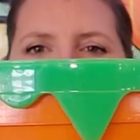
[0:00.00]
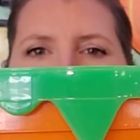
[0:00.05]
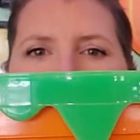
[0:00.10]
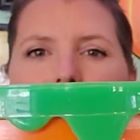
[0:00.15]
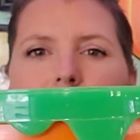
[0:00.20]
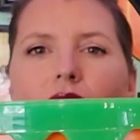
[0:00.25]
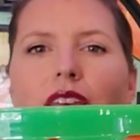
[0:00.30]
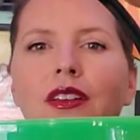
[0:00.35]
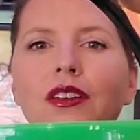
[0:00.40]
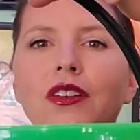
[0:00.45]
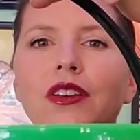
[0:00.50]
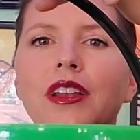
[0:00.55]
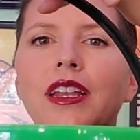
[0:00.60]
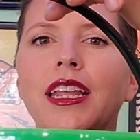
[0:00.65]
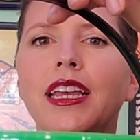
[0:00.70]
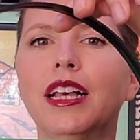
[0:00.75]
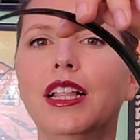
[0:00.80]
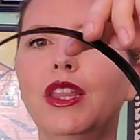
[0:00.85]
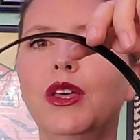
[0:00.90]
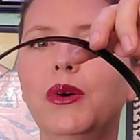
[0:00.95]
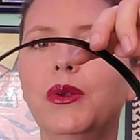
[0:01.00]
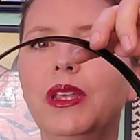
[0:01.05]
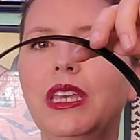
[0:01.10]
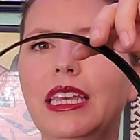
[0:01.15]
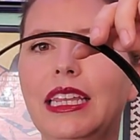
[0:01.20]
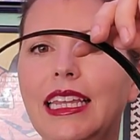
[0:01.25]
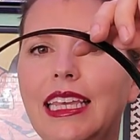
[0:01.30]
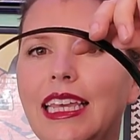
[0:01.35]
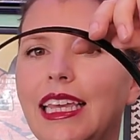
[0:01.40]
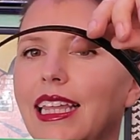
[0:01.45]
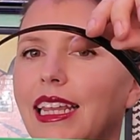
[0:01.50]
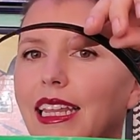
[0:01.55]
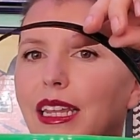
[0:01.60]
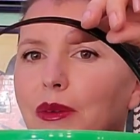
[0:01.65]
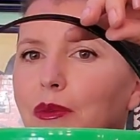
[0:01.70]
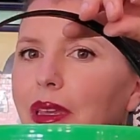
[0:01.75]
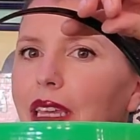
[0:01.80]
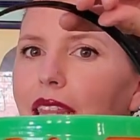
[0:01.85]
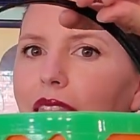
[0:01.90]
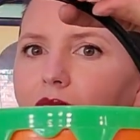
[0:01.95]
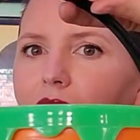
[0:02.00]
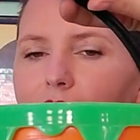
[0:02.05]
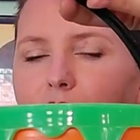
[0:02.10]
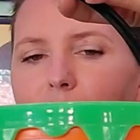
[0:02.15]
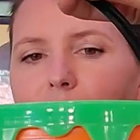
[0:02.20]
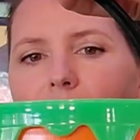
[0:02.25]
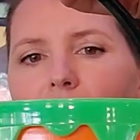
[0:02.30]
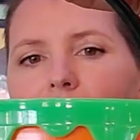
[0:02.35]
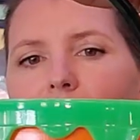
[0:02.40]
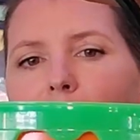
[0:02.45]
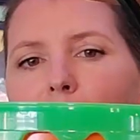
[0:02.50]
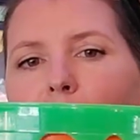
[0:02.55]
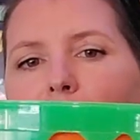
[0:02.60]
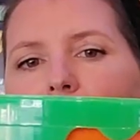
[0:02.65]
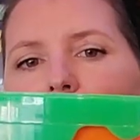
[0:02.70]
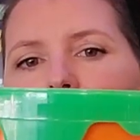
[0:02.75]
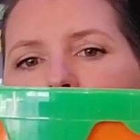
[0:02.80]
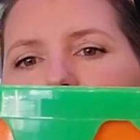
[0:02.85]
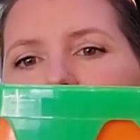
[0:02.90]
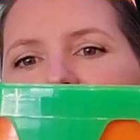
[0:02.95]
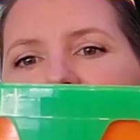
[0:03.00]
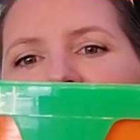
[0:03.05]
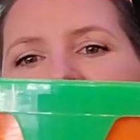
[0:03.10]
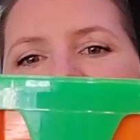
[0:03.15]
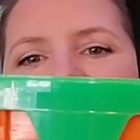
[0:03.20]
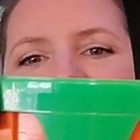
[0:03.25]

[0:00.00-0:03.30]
The inner Nickelodeon kid in me loves this bucket.